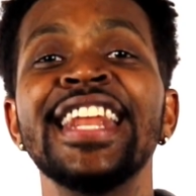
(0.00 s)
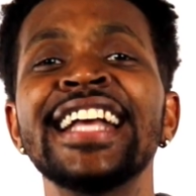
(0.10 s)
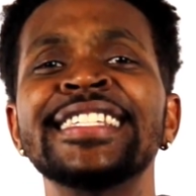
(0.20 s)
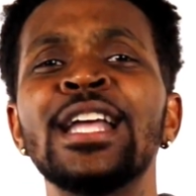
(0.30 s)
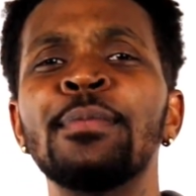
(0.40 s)

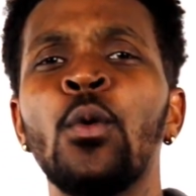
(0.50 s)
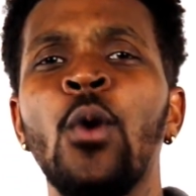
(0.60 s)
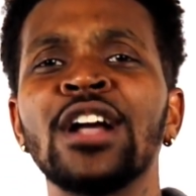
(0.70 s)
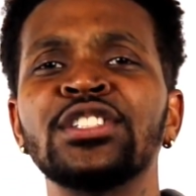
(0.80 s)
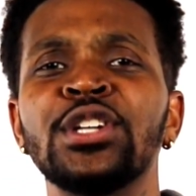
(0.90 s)
next step in
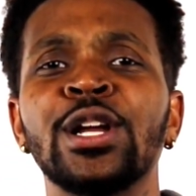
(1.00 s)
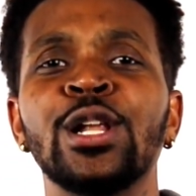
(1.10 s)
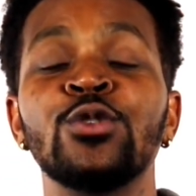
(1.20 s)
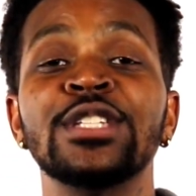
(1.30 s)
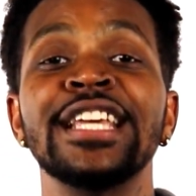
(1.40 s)
washing your
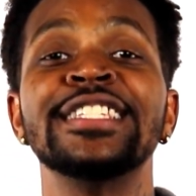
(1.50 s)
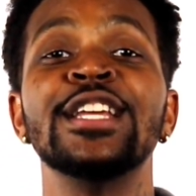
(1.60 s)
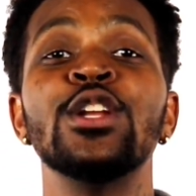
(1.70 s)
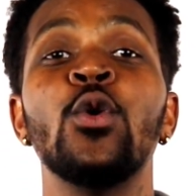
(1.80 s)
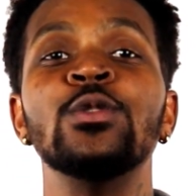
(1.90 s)
clothes is
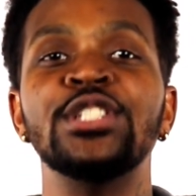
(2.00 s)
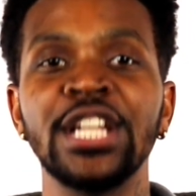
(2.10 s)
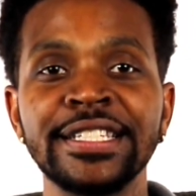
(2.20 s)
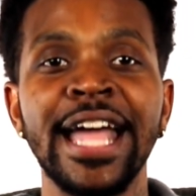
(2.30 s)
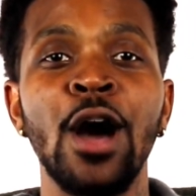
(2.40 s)
to know
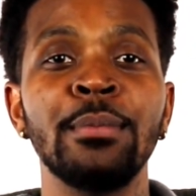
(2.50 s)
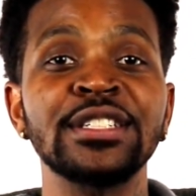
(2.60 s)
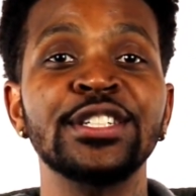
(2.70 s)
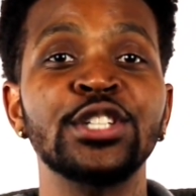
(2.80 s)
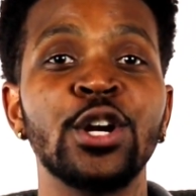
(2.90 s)
just how
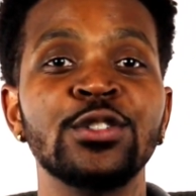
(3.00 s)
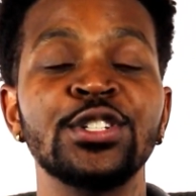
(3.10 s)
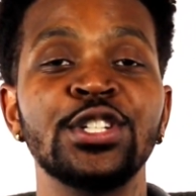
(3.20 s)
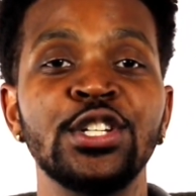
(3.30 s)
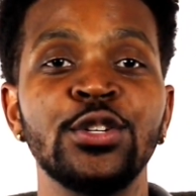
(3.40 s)
much
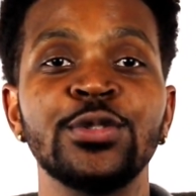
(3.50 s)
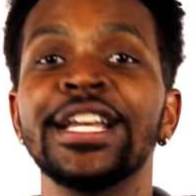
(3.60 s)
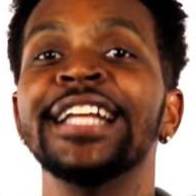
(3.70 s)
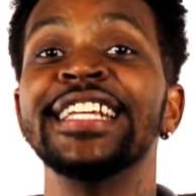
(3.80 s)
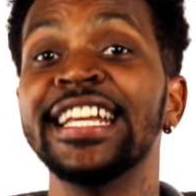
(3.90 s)
detergent to use
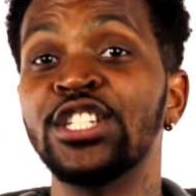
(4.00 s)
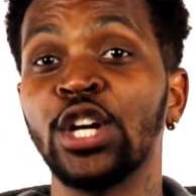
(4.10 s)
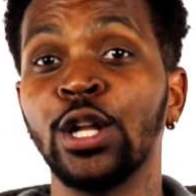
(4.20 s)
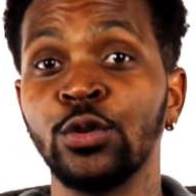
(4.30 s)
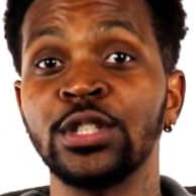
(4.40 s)
to get your
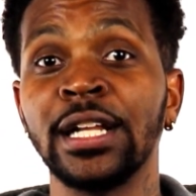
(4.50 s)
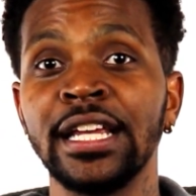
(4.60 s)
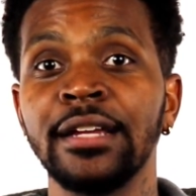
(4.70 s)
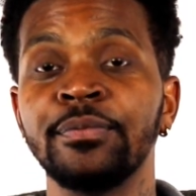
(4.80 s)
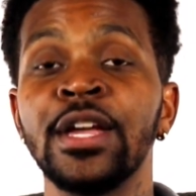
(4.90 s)
clothes
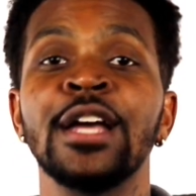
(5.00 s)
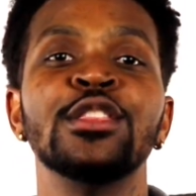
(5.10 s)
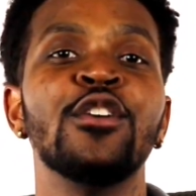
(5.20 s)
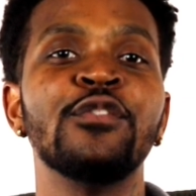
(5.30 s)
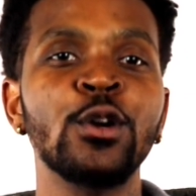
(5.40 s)
clean.
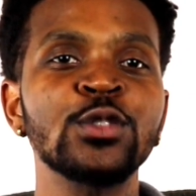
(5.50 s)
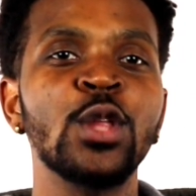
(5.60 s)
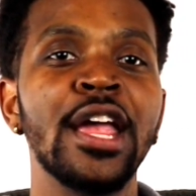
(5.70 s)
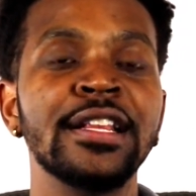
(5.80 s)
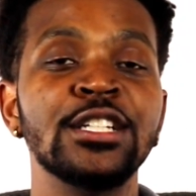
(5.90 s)
The first
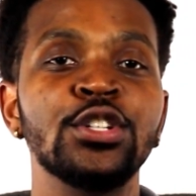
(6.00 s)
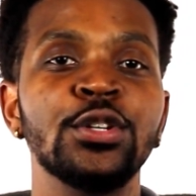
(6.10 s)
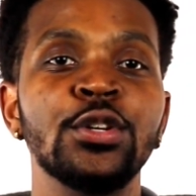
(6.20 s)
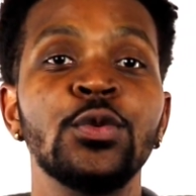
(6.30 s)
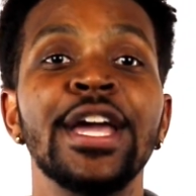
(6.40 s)
thing that you
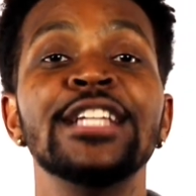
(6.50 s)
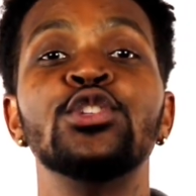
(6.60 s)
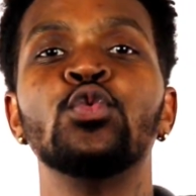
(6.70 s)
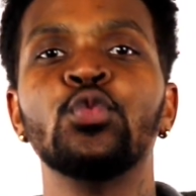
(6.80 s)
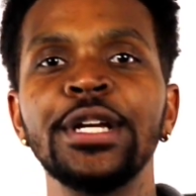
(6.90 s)
do is
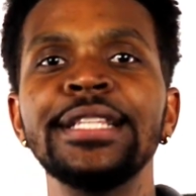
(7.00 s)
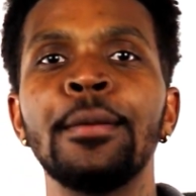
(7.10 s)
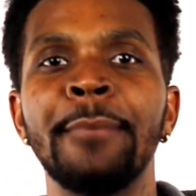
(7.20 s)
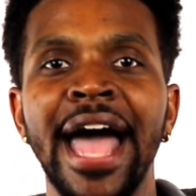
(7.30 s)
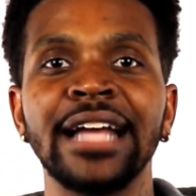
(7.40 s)
you read the
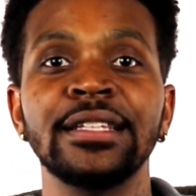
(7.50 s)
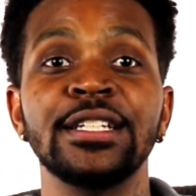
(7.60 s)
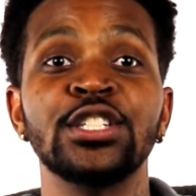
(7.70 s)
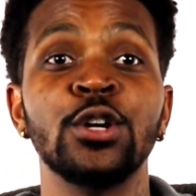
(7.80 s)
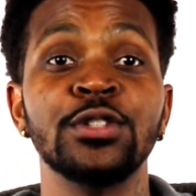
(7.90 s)
back of the
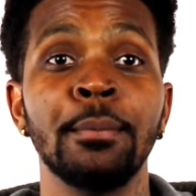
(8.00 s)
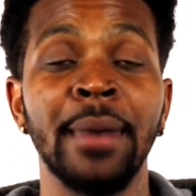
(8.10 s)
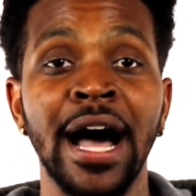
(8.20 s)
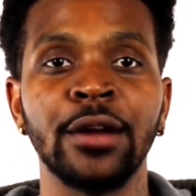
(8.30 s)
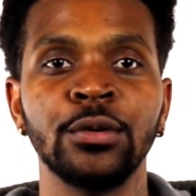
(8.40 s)
detergent
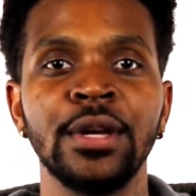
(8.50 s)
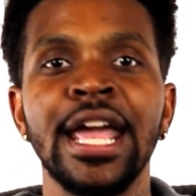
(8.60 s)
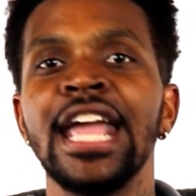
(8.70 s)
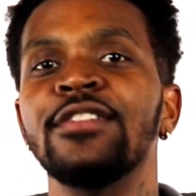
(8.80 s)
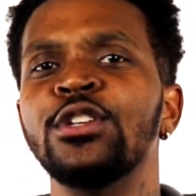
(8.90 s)
bottle.
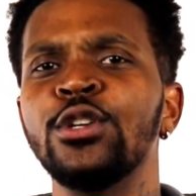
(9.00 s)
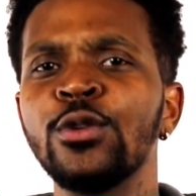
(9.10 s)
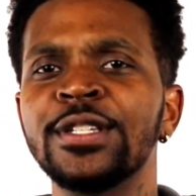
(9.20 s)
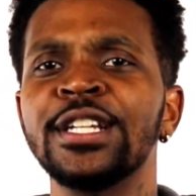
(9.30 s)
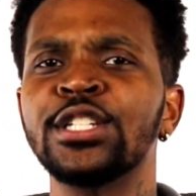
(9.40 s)
If you're
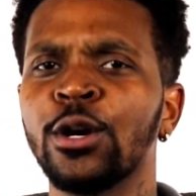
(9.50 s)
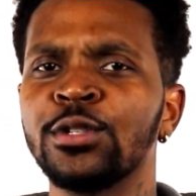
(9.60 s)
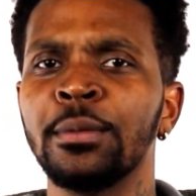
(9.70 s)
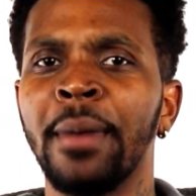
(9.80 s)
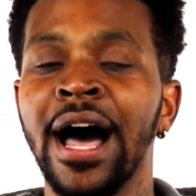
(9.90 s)
using
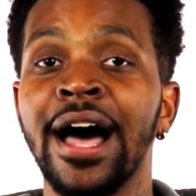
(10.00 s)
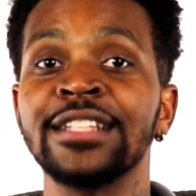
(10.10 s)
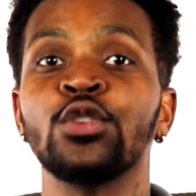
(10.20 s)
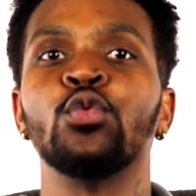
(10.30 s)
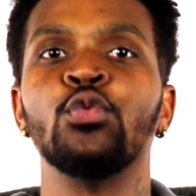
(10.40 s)
detergent
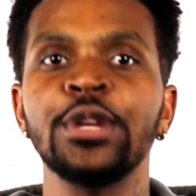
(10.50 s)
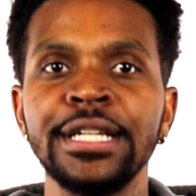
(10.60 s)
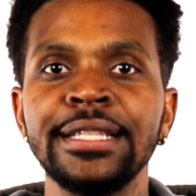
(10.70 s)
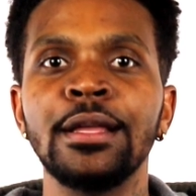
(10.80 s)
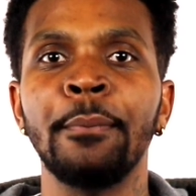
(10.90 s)
pods,
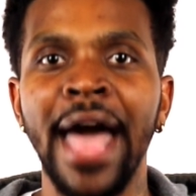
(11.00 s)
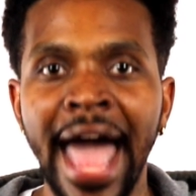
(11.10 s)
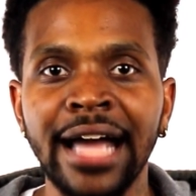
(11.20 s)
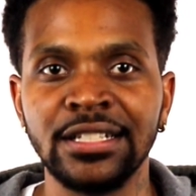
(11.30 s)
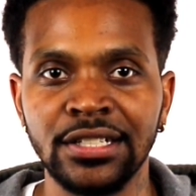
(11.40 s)
read the
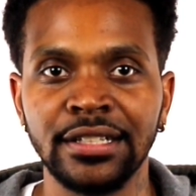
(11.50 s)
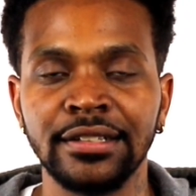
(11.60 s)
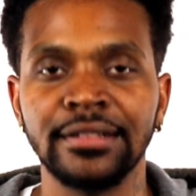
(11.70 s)
packaging.